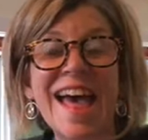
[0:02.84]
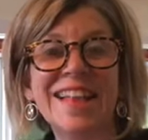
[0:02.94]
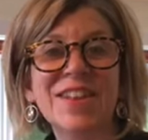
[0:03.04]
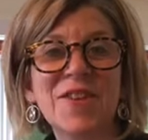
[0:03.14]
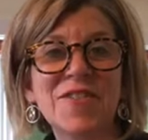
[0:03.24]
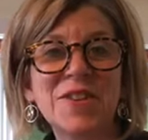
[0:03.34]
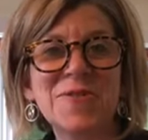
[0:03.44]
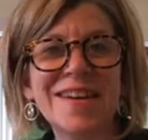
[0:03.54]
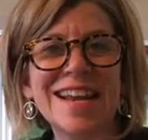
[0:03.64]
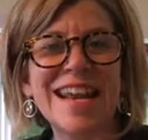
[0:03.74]
Hello,
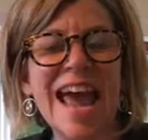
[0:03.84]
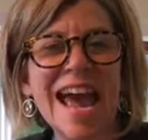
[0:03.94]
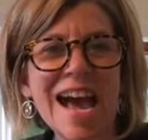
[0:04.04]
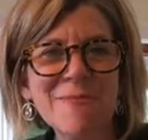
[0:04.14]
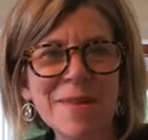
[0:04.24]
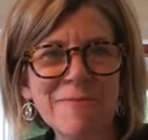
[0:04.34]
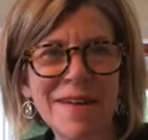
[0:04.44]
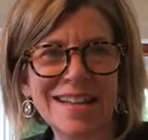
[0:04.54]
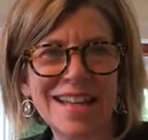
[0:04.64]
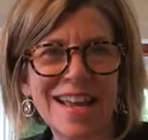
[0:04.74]
everyone, and happy
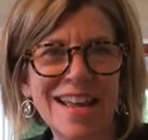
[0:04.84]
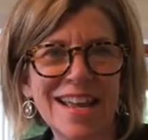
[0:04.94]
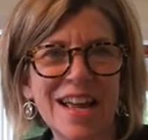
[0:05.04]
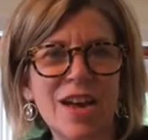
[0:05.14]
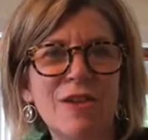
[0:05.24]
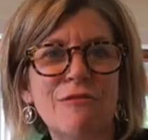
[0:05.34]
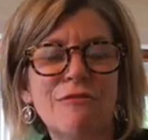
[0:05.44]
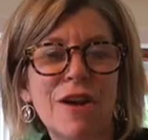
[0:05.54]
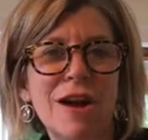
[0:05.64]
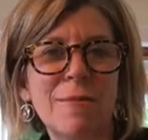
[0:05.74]
Monday
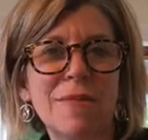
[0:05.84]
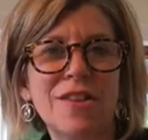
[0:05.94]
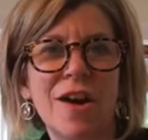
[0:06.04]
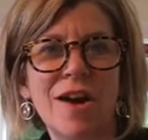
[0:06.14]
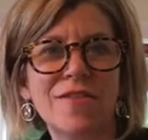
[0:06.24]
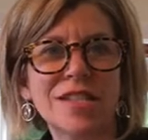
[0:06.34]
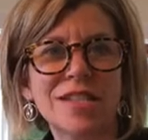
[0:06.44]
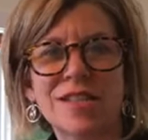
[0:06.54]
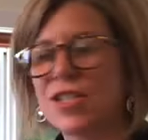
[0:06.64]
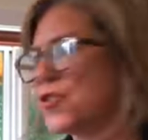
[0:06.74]
from the Office
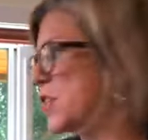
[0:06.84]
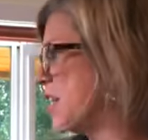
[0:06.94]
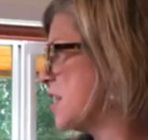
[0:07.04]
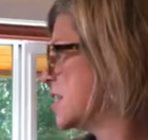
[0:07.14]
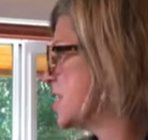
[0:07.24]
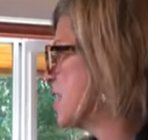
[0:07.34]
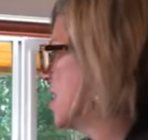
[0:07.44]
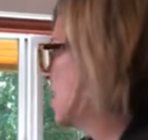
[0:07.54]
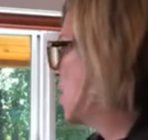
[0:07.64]
in the Trees,